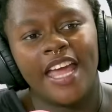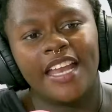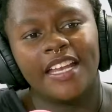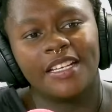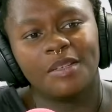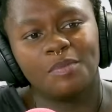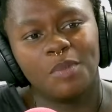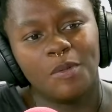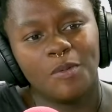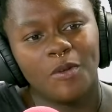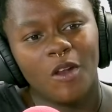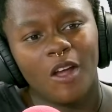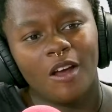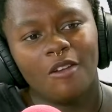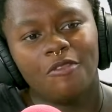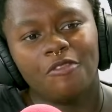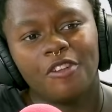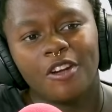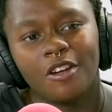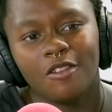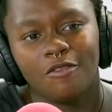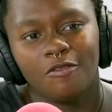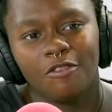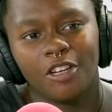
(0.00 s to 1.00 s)
and people
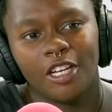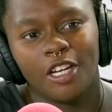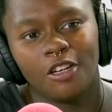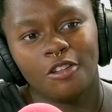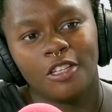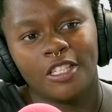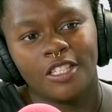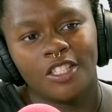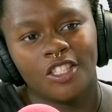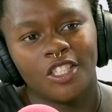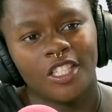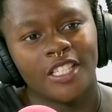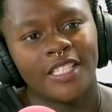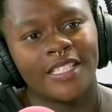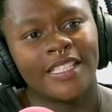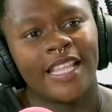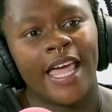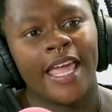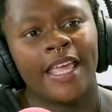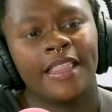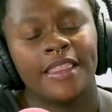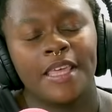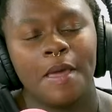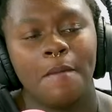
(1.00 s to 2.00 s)
are afraid of what looks
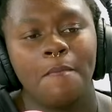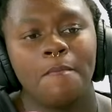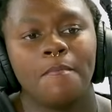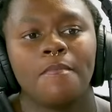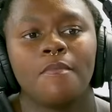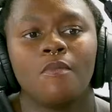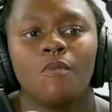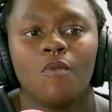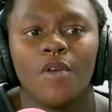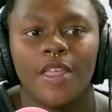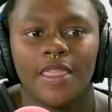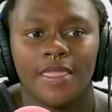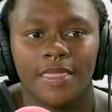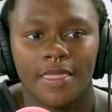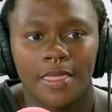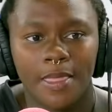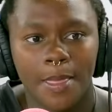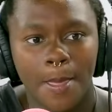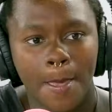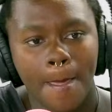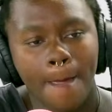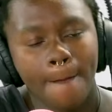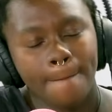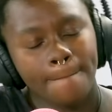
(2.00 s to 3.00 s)
just like them when